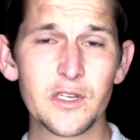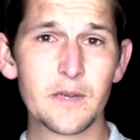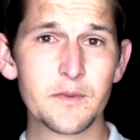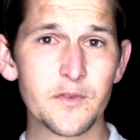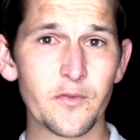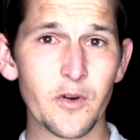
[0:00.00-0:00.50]

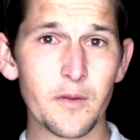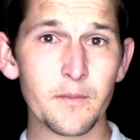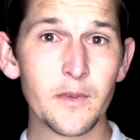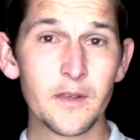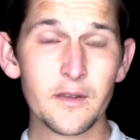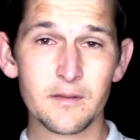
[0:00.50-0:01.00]
comes
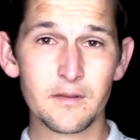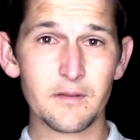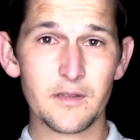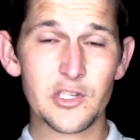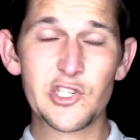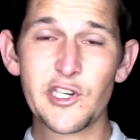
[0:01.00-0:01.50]
from
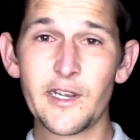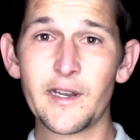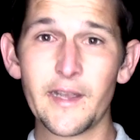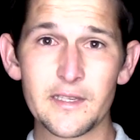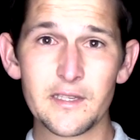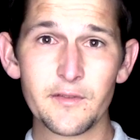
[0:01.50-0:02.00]
the shared
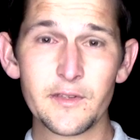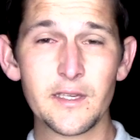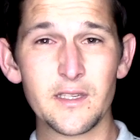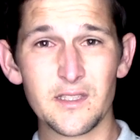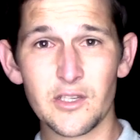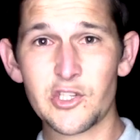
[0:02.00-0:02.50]

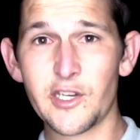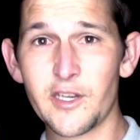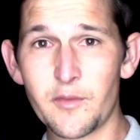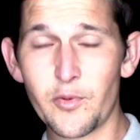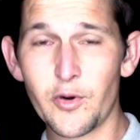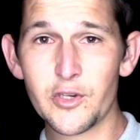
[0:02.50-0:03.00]
activities and the shared
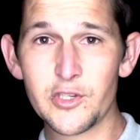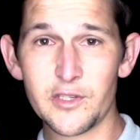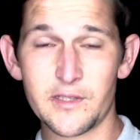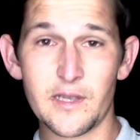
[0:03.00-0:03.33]
approaches